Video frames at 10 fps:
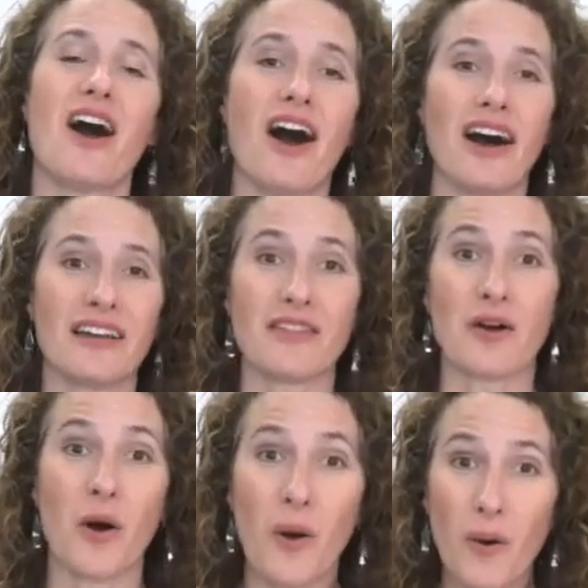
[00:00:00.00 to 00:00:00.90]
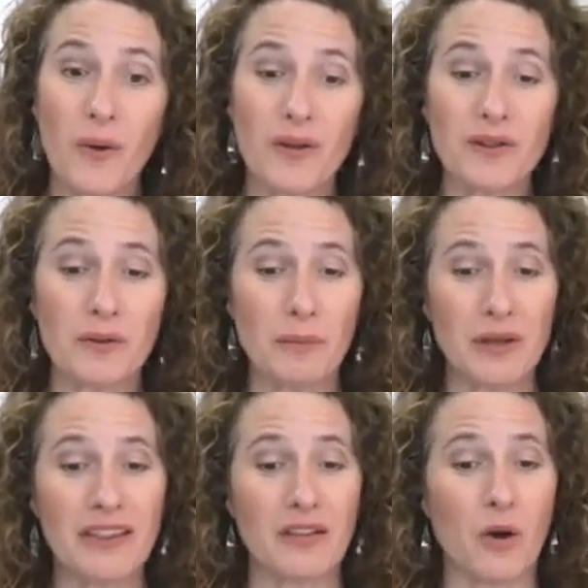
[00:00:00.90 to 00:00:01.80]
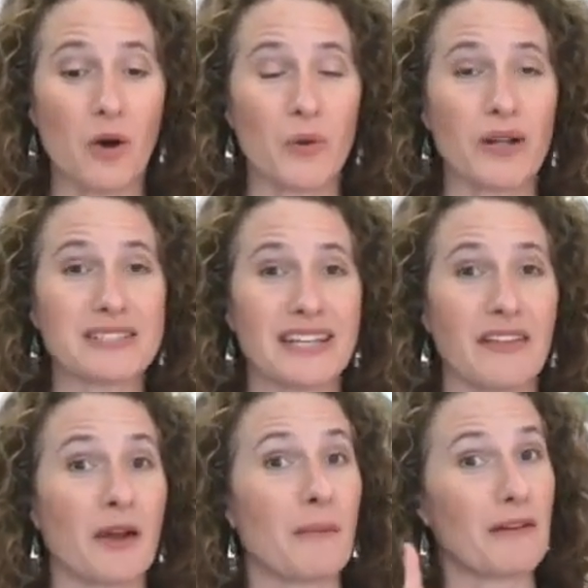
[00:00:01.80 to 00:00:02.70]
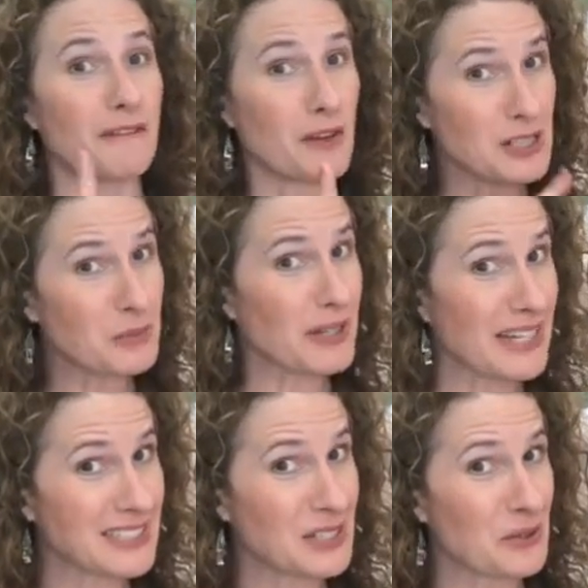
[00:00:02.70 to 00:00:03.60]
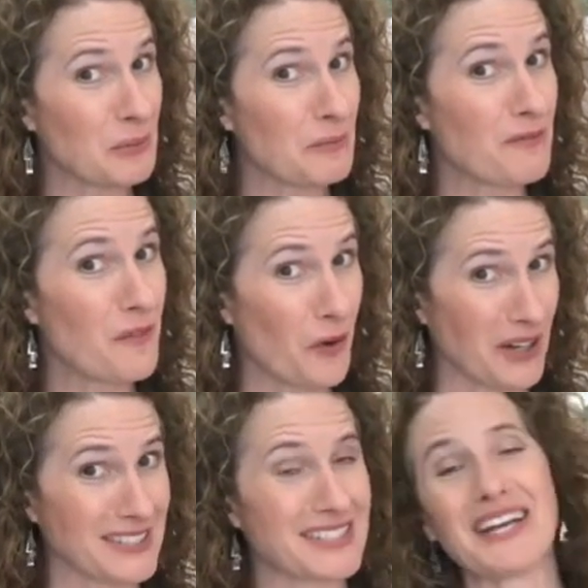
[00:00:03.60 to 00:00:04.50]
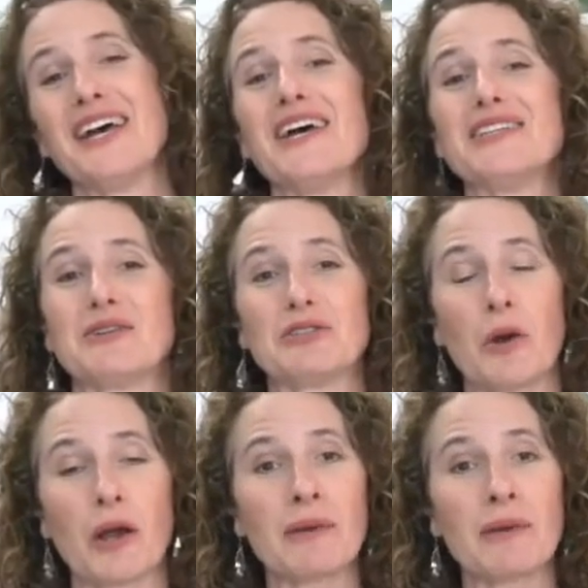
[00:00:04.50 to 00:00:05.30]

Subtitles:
on putting the whole quilt together. But first we need to do the forest. So join